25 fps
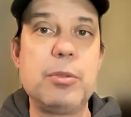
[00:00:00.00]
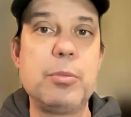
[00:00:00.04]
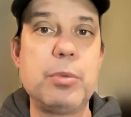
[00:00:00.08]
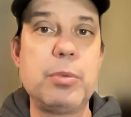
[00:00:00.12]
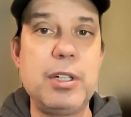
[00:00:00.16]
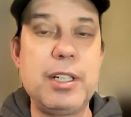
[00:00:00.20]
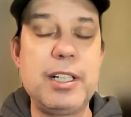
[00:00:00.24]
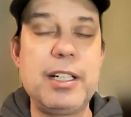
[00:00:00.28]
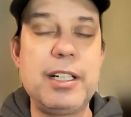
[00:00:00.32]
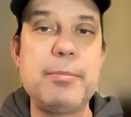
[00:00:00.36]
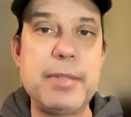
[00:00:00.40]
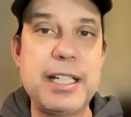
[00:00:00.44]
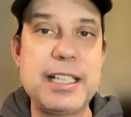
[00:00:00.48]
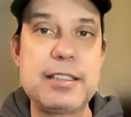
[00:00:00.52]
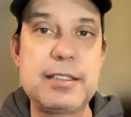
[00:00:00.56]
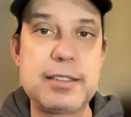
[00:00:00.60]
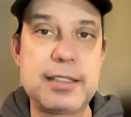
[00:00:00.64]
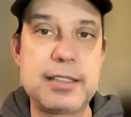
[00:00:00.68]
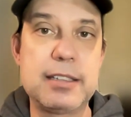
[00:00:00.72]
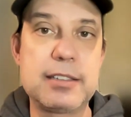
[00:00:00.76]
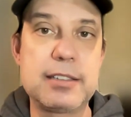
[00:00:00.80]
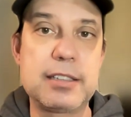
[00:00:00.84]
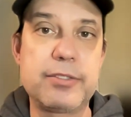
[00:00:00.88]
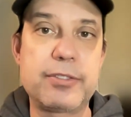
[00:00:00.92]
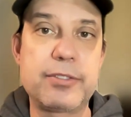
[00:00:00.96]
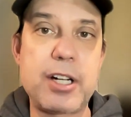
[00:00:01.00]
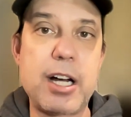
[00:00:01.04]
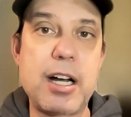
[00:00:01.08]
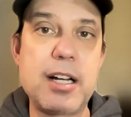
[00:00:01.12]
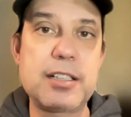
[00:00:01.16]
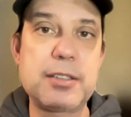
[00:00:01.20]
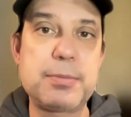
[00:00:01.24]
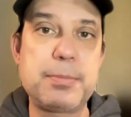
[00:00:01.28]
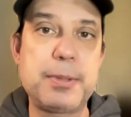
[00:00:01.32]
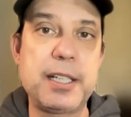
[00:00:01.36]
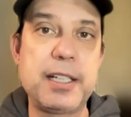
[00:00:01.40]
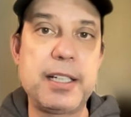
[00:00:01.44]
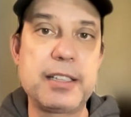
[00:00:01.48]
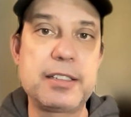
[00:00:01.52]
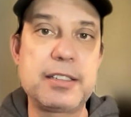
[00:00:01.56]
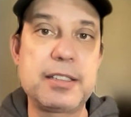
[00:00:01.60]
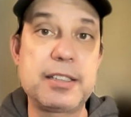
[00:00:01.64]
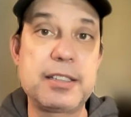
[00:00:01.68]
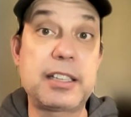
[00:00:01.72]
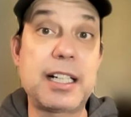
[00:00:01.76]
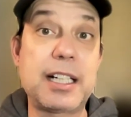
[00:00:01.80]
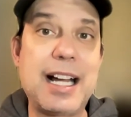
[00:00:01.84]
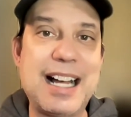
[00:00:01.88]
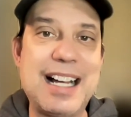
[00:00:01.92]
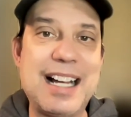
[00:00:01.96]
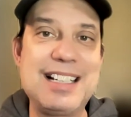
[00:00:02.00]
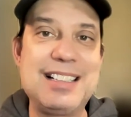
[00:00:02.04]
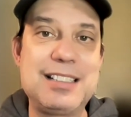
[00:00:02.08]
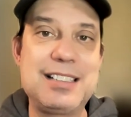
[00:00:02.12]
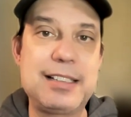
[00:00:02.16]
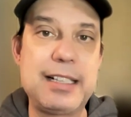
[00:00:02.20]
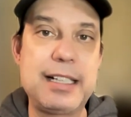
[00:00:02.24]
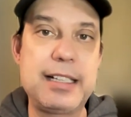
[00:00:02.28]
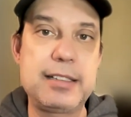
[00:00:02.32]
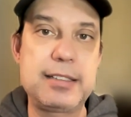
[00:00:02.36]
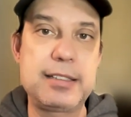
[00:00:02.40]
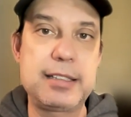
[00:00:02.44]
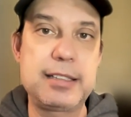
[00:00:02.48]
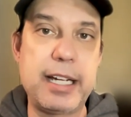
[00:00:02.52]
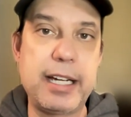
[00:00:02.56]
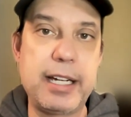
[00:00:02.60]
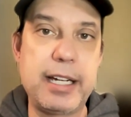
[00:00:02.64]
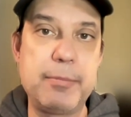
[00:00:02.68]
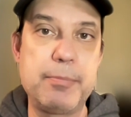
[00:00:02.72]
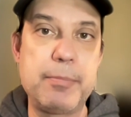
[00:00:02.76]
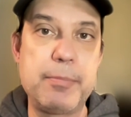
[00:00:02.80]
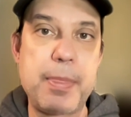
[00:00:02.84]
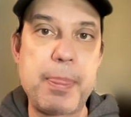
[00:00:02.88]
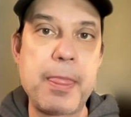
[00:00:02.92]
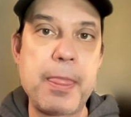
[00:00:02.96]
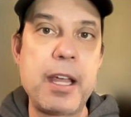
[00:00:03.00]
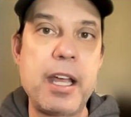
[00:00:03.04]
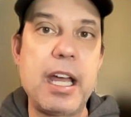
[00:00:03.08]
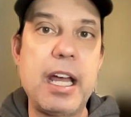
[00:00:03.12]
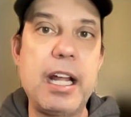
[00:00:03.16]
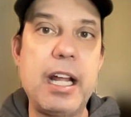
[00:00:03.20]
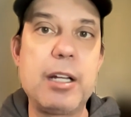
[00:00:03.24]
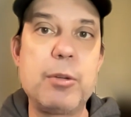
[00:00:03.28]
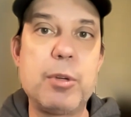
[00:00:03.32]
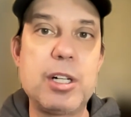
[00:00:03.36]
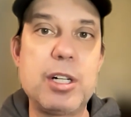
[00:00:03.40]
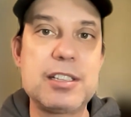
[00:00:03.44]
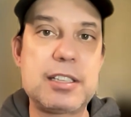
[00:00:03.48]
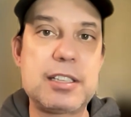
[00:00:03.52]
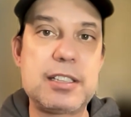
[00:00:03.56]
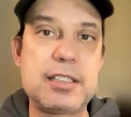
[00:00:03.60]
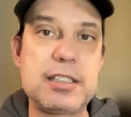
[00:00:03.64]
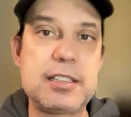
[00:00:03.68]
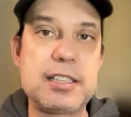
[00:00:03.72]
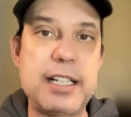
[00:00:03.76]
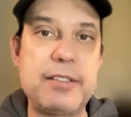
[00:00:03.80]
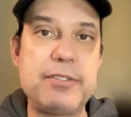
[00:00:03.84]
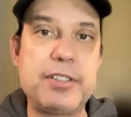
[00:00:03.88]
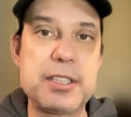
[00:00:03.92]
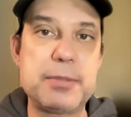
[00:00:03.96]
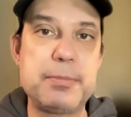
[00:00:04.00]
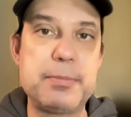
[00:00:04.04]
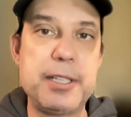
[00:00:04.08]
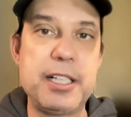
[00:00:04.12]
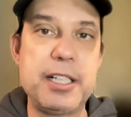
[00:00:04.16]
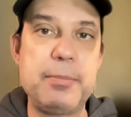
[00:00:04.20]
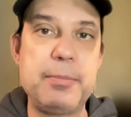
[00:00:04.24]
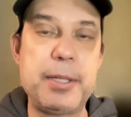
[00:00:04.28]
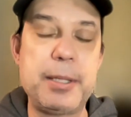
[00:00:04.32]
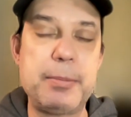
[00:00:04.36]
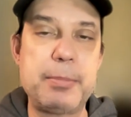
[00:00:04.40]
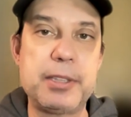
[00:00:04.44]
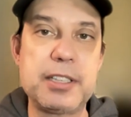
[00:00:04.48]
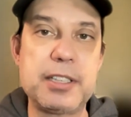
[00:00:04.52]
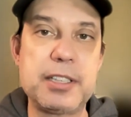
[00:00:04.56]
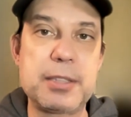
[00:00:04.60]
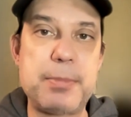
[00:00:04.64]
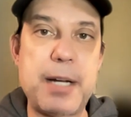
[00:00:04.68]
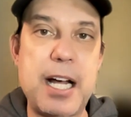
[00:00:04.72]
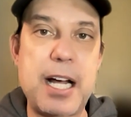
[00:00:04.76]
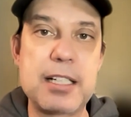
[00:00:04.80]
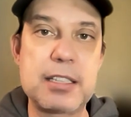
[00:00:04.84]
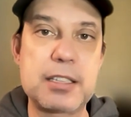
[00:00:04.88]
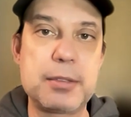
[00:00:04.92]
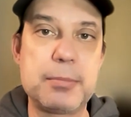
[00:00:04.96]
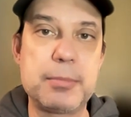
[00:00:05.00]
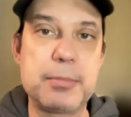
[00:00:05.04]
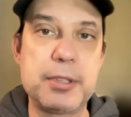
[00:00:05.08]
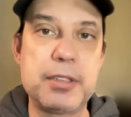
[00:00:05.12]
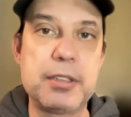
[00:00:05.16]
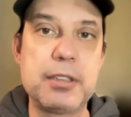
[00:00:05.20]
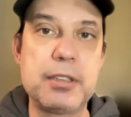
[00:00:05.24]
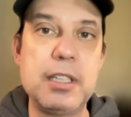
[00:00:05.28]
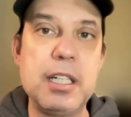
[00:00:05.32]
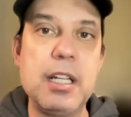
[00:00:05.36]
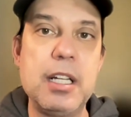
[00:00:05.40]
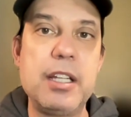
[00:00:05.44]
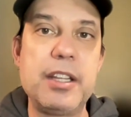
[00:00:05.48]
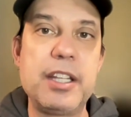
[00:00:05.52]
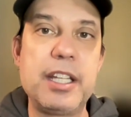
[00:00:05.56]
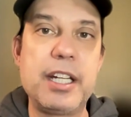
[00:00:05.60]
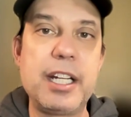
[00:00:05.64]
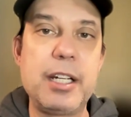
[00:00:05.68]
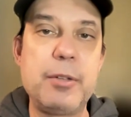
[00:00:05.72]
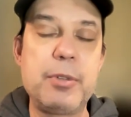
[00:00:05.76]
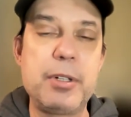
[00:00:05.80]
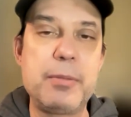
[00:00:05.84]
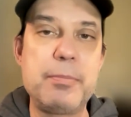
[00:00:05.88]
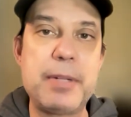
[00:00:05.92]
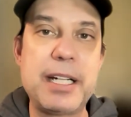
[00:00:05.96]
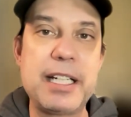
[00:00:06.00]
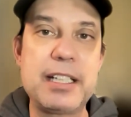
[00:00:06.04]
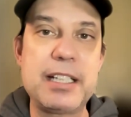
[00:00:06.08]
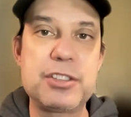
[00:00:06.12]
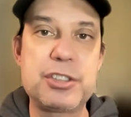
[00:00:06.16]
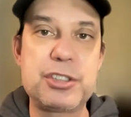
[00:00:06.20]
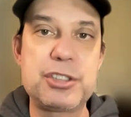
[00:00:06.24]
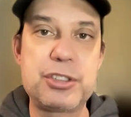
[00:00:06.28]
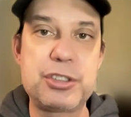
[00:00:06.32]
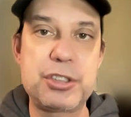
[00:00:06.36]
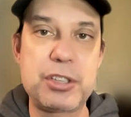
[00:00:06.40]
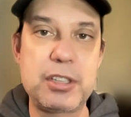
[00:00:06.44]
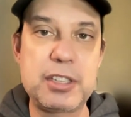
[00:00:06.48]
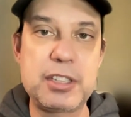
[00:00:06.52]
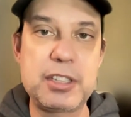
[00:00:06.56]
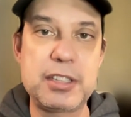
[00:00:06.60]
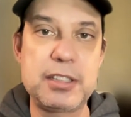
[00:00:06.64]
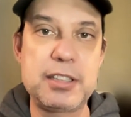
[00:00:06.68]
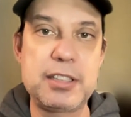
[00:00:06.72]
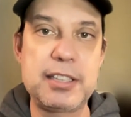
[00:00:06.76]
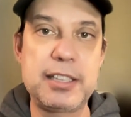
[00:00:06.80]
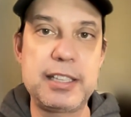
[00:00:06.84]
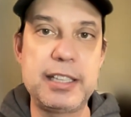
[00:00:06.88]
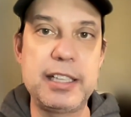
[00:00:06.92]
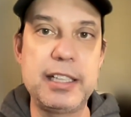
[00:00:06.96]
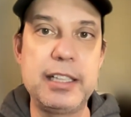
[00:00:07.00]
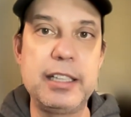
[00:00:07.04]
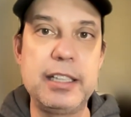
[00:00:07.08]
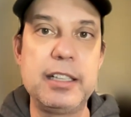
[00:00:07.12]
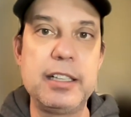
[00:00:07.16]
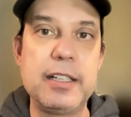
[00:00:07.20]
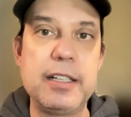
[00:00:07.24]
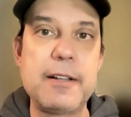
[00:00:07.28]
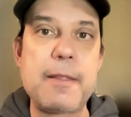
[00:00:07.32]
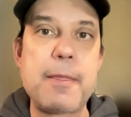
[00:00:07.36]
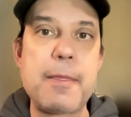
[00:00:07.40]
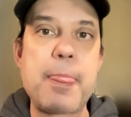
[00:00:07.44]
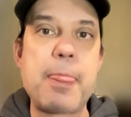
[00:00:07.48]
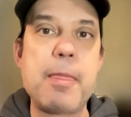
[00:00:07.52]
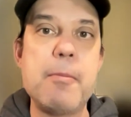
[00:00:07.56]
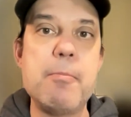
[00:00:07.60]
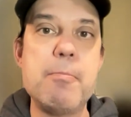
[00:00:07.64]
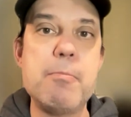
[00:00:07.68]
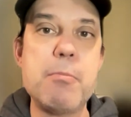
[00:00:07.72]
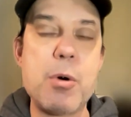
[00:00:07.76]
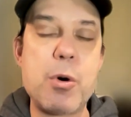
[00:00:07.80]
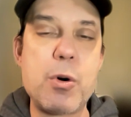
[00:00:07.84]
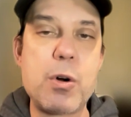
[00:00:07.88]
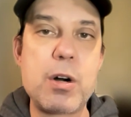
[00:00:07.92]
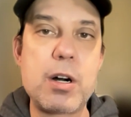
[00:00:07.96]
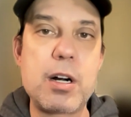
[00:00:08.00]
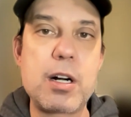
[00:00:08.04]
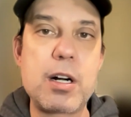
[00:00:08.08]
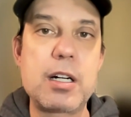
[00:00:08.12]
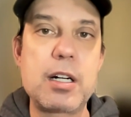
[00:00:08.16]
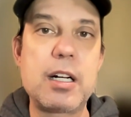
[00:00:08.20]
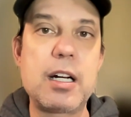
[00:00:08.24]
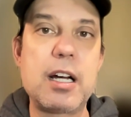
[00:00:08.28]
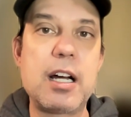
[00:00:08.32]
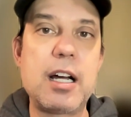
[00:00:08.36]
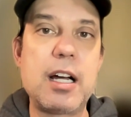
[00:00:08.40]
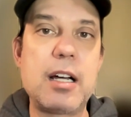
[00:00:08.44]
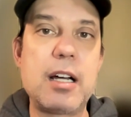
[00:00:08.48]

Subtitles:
Wouldn't it make sense, if God is playing such a high stakes game and he wants to save as many people as possible, that he would make certainty more